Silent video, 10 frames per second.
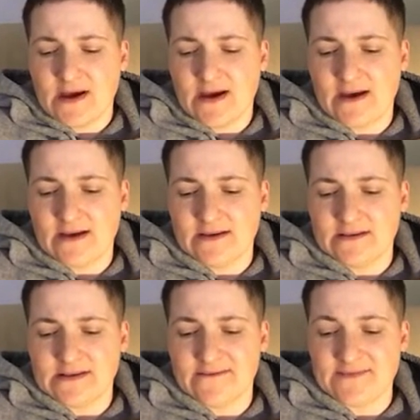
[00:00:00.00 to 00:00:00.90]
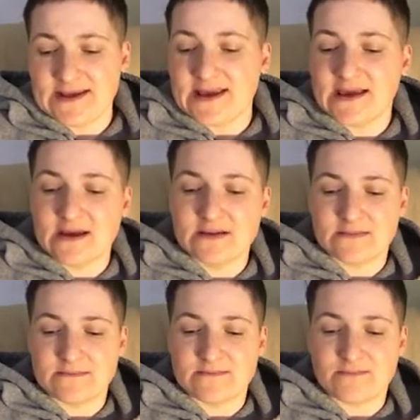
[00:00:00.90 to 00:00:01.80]
And if they can't
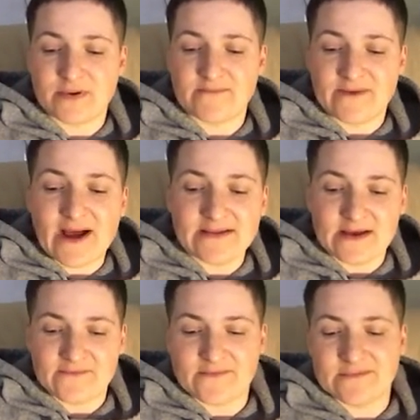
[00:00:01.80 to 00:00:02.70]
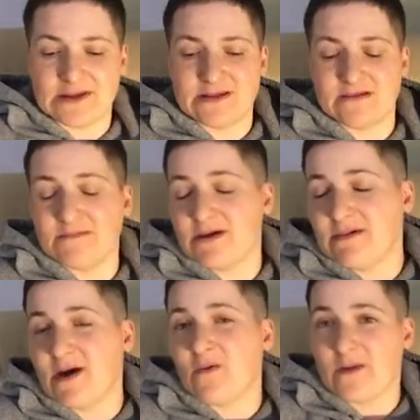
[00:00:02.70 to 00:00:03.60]
provide that for me, then
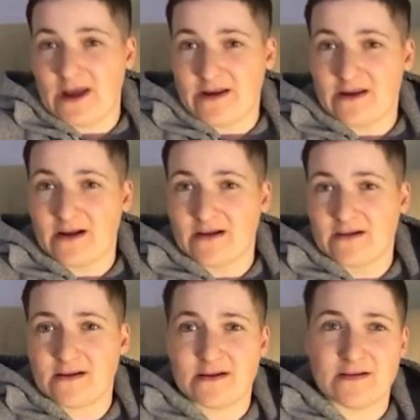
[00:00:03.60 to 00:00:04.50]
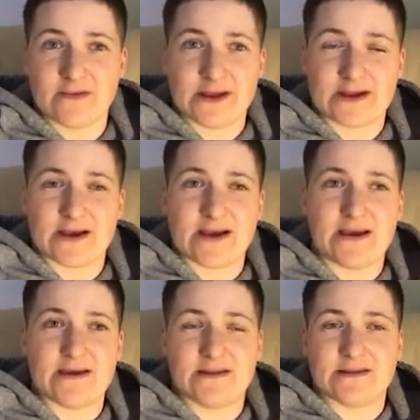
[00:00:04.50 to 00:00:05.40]
maybe I'll wait. Like,
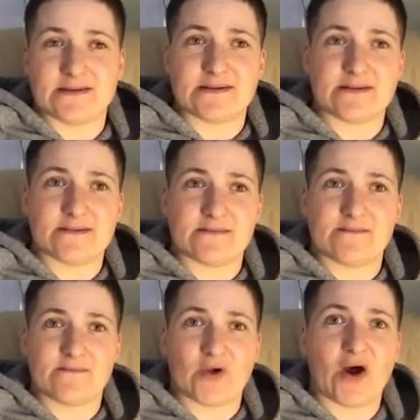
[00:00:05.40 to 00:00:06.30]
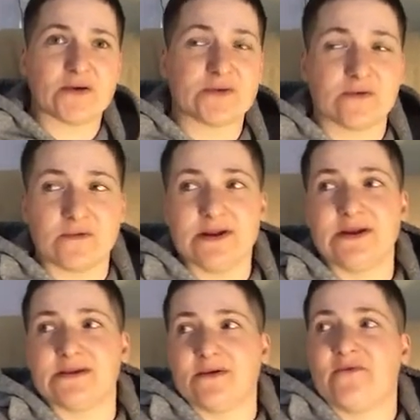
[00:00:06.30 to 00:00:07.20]
and also we
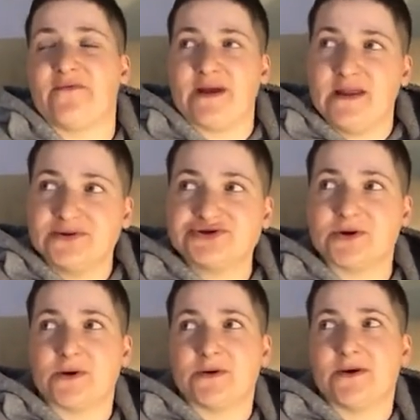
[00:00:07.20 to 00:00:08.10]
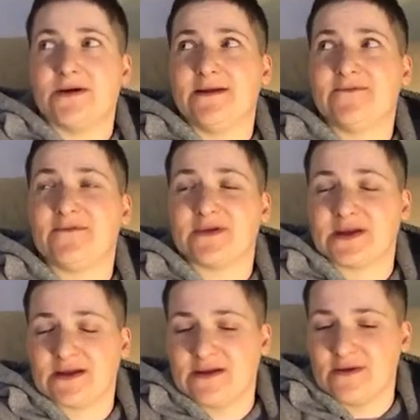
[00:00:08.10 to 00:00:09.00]
need to know financial and if it
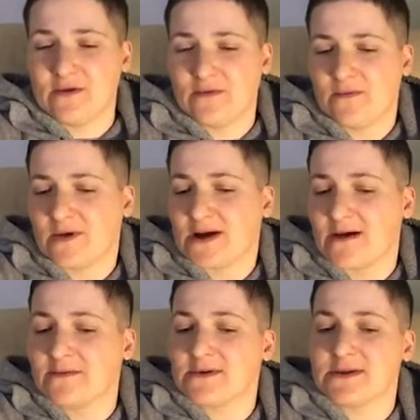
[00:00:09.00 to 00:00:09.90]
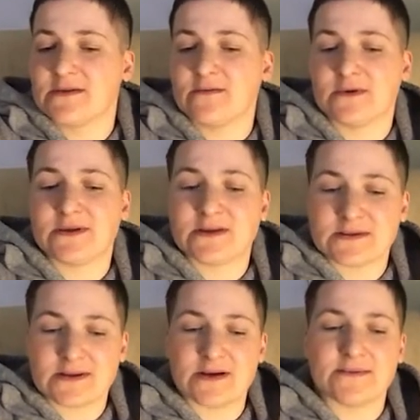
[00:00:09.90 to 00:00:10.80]
you know what covers it and what
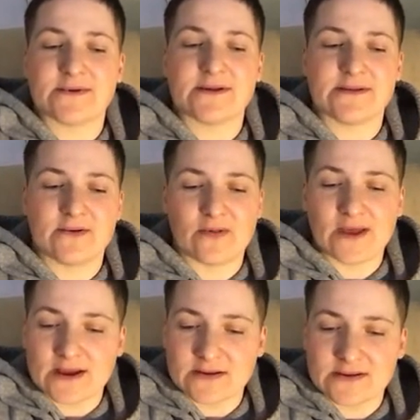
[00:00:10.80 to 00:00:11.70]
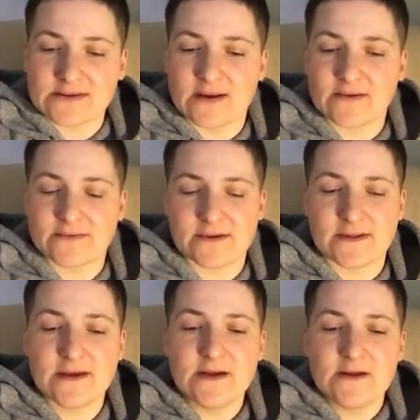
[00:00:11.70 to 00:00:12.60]
doesn't cover it and all that good stuff and